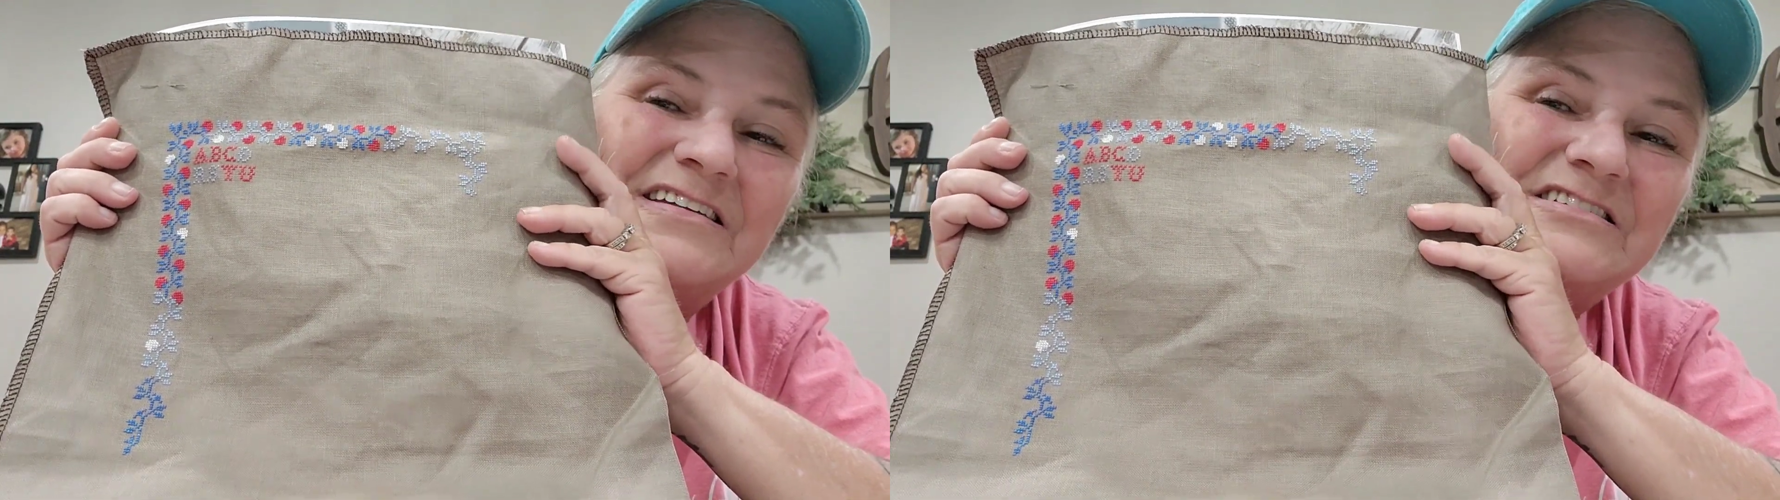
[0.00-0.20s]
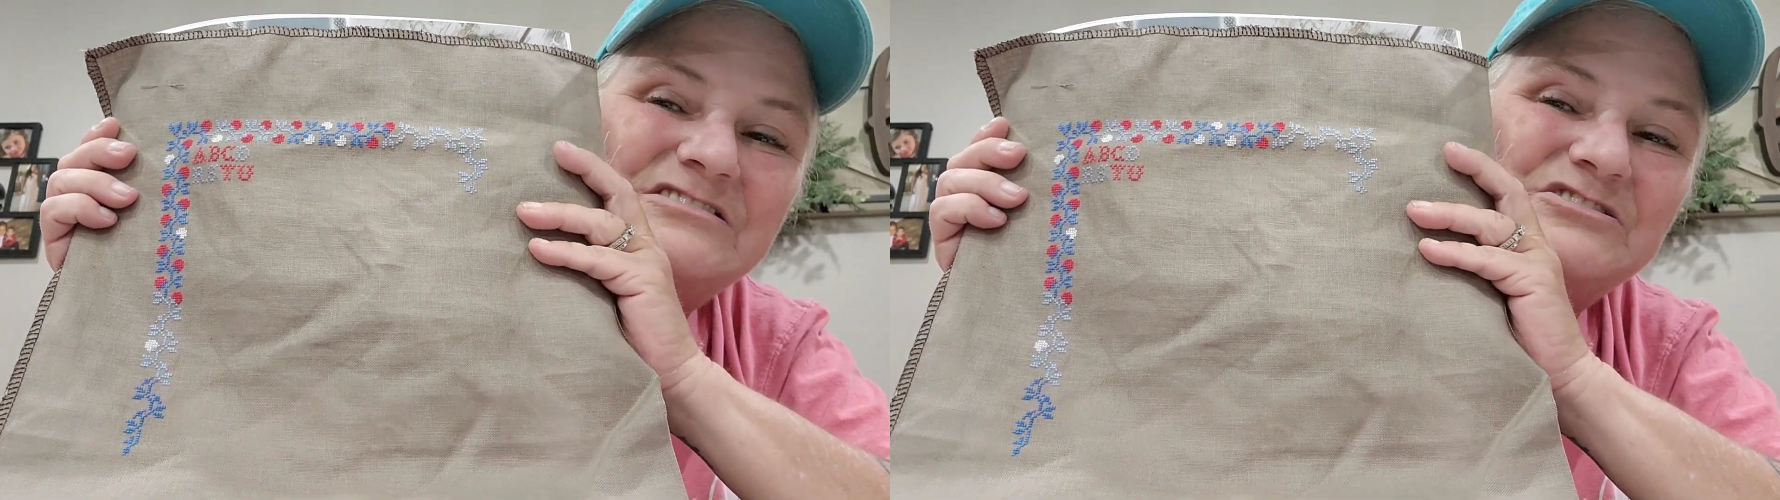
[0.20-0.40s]
I
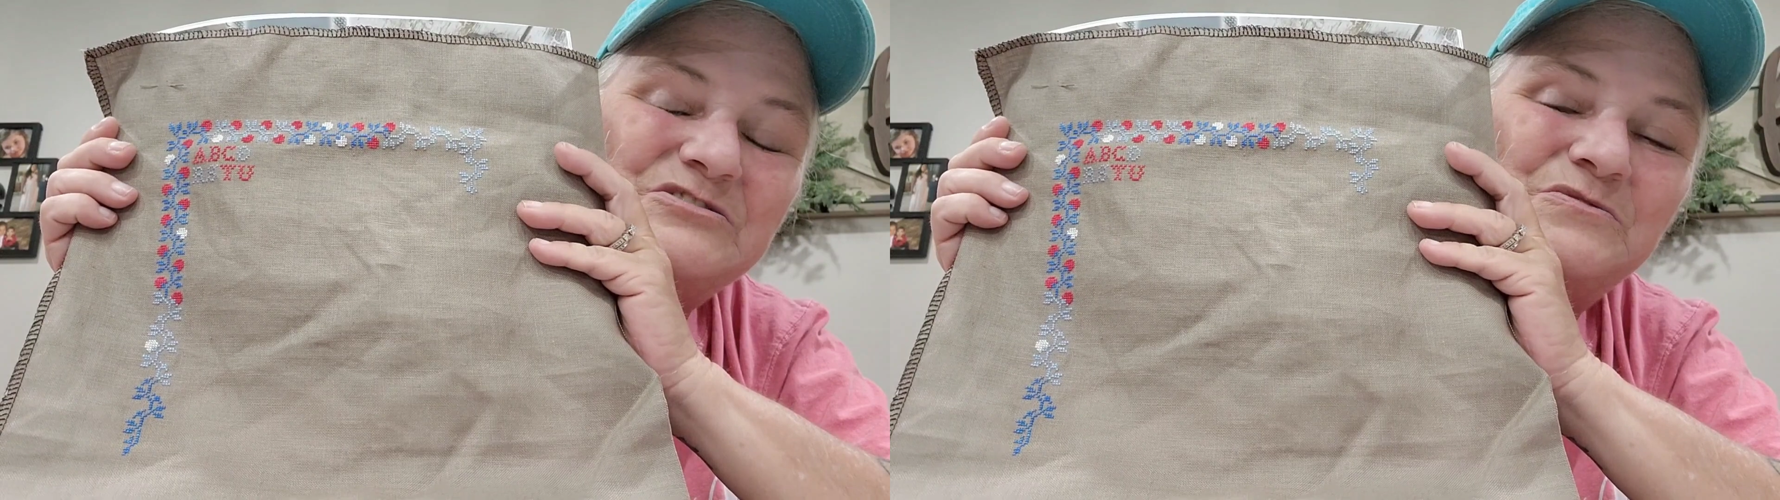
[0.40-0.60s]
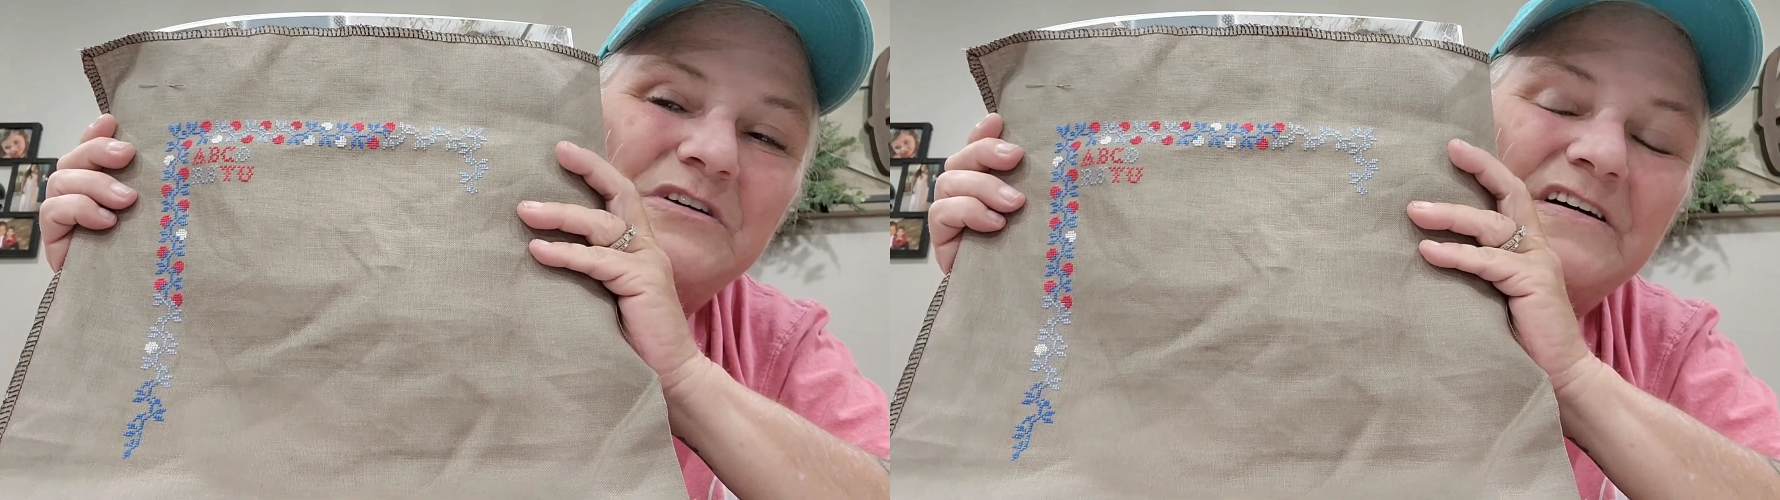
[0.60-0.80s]
need
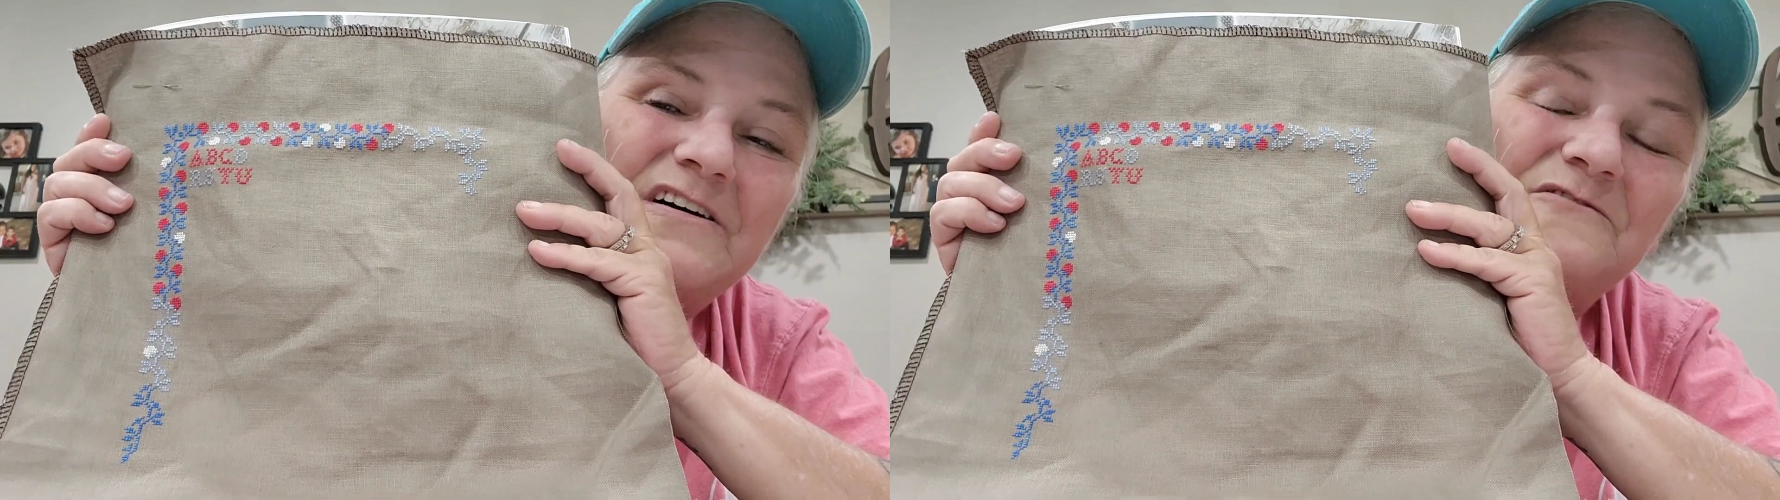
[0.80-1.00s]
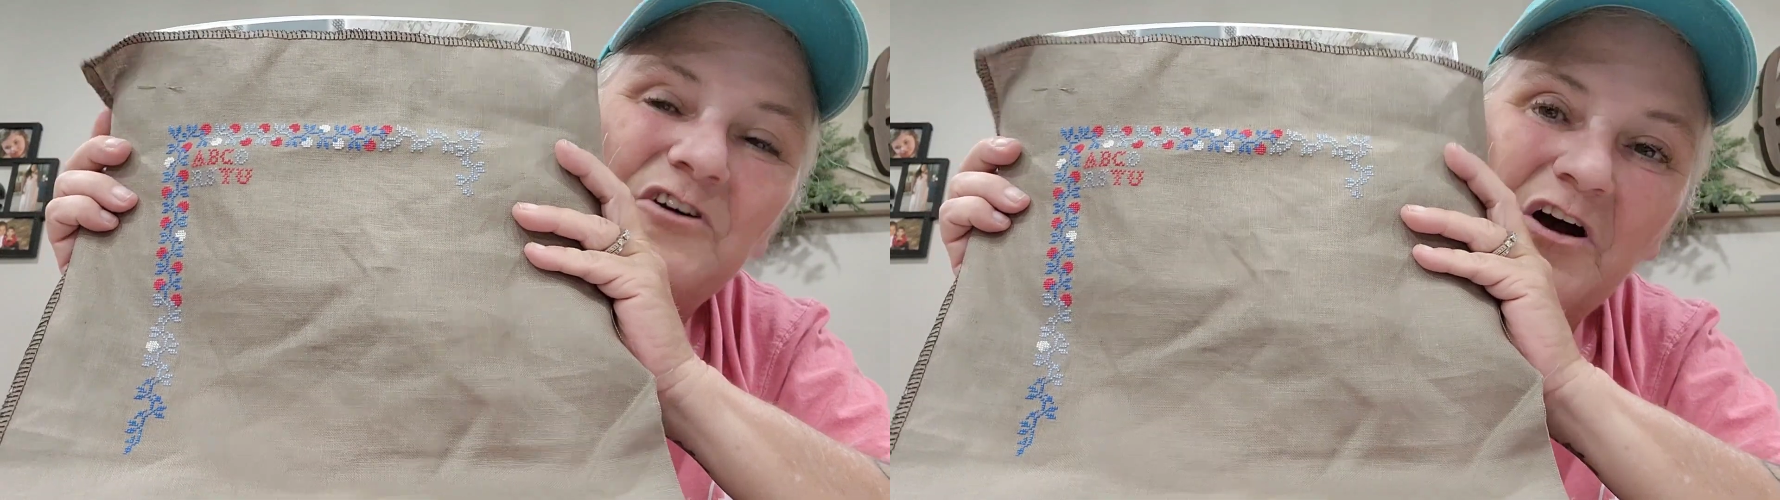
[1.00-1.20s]
to
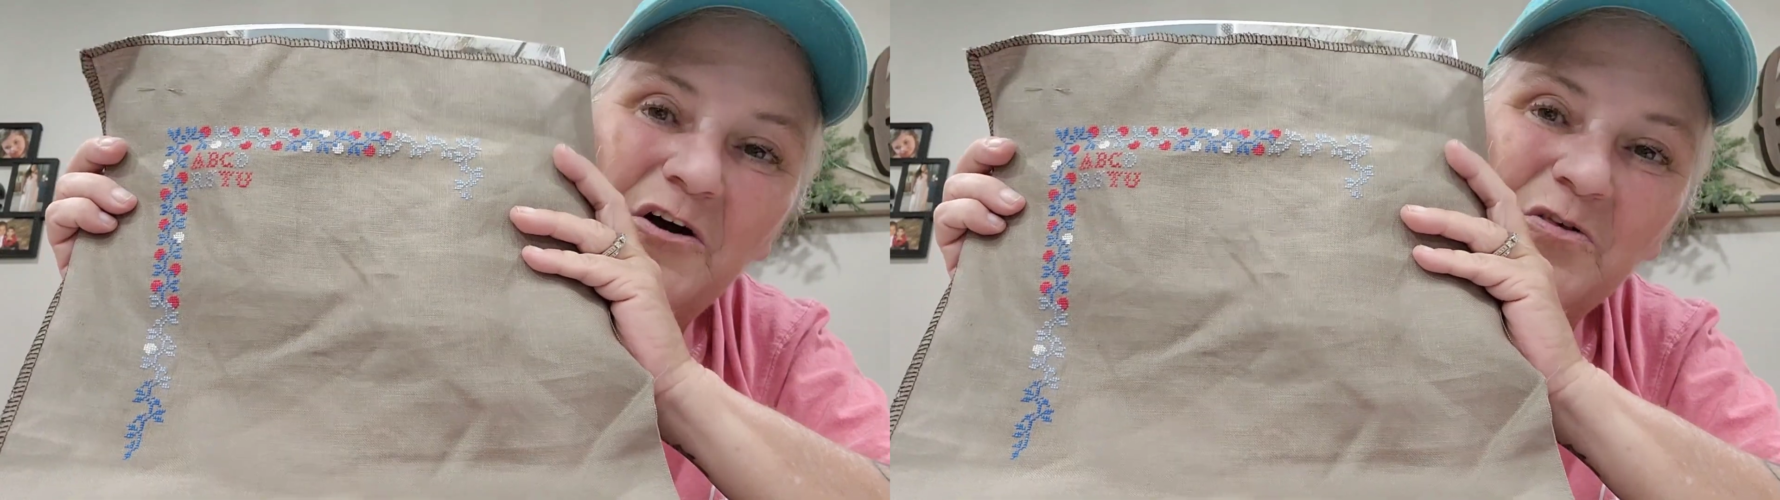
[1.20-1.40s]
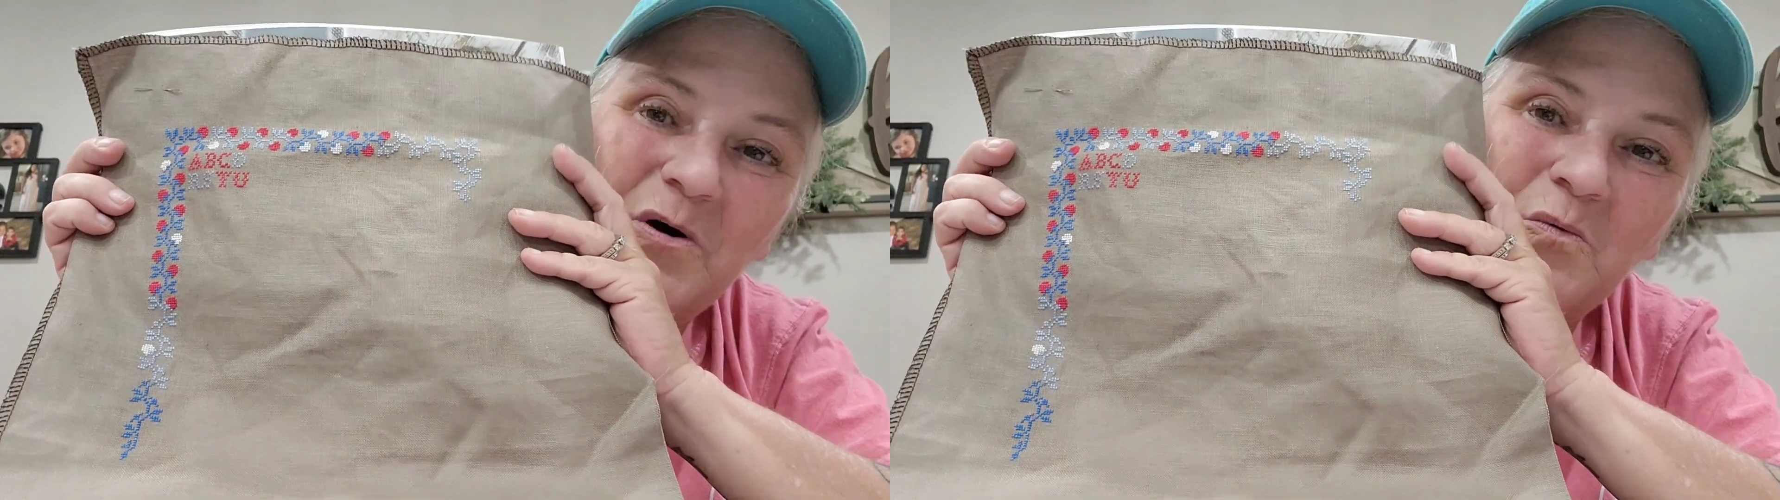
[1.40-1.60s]
figure
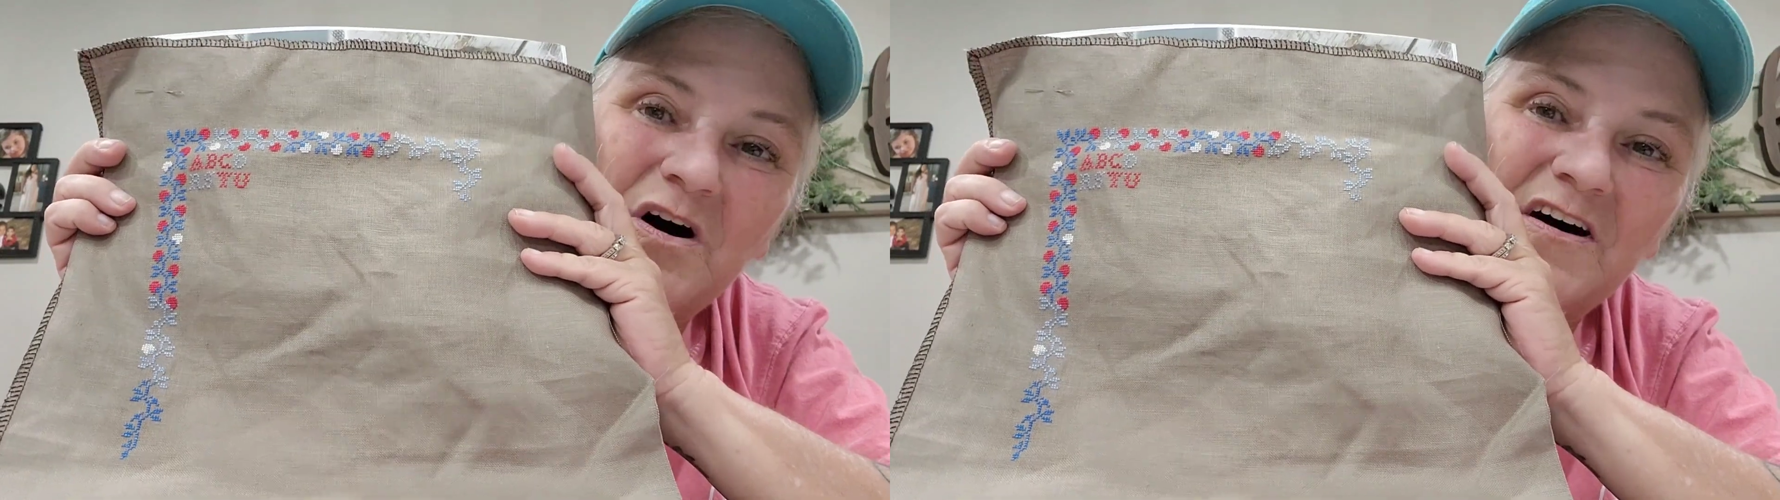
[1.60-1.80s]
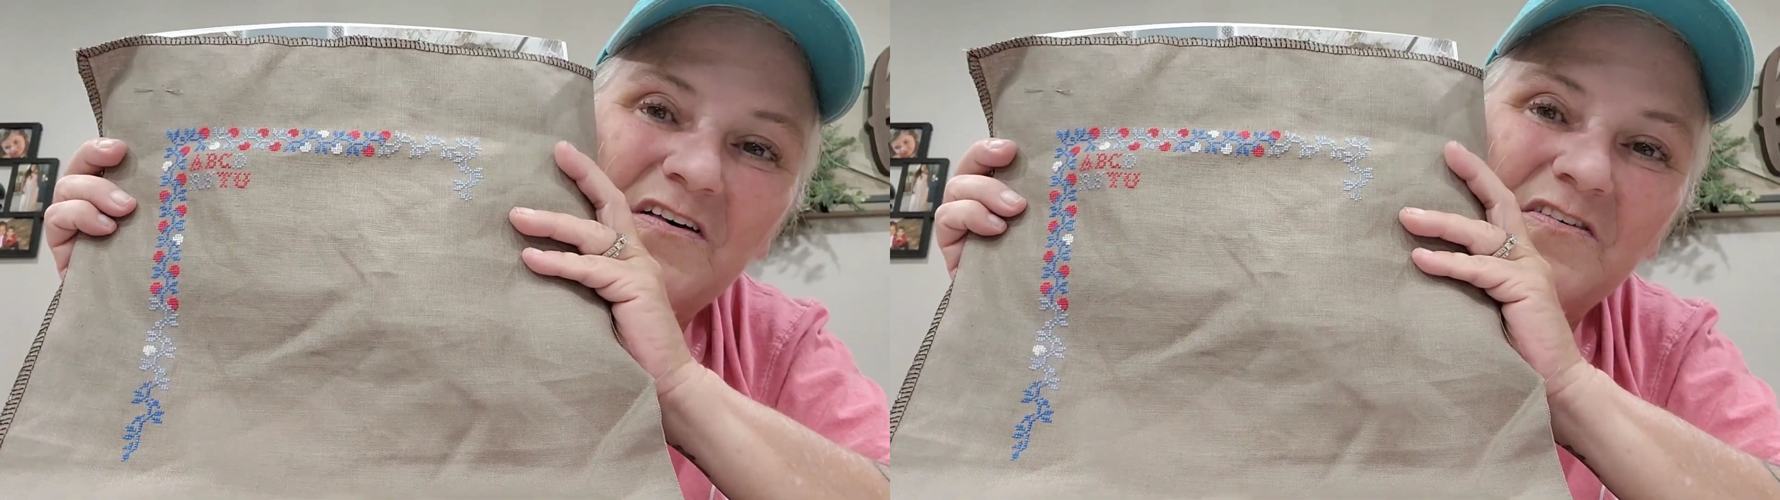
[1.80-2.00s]
out who that
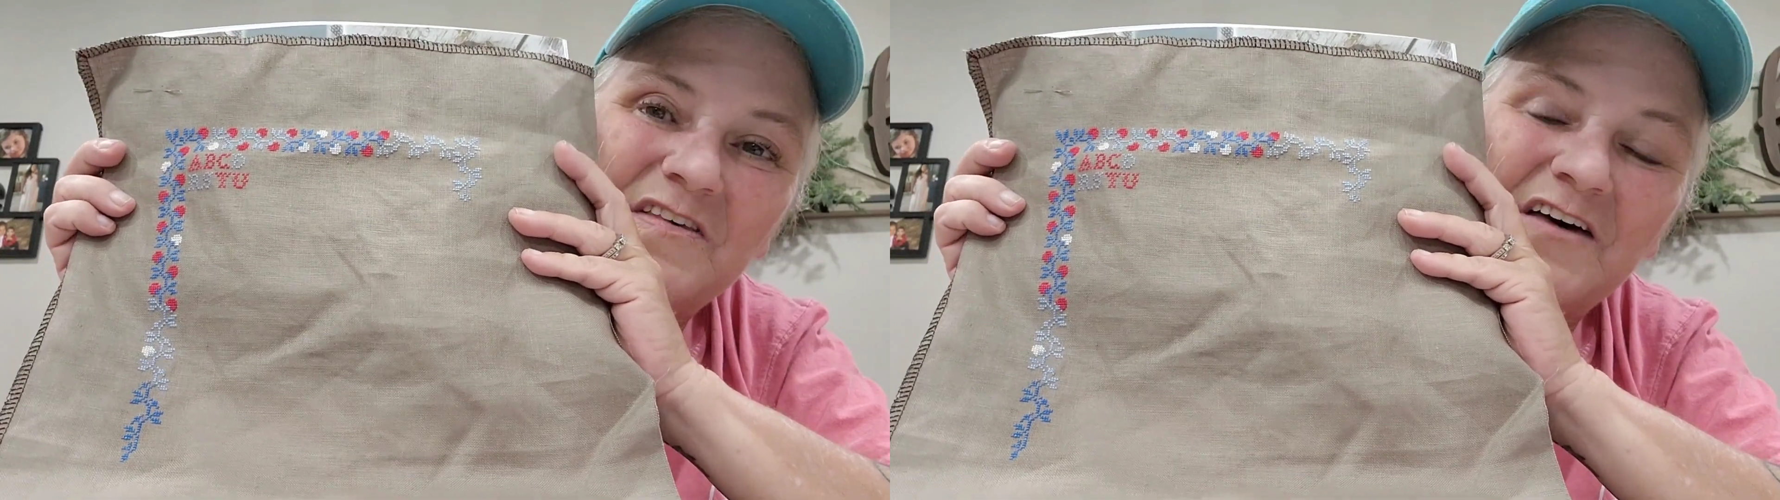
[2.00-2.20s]
was.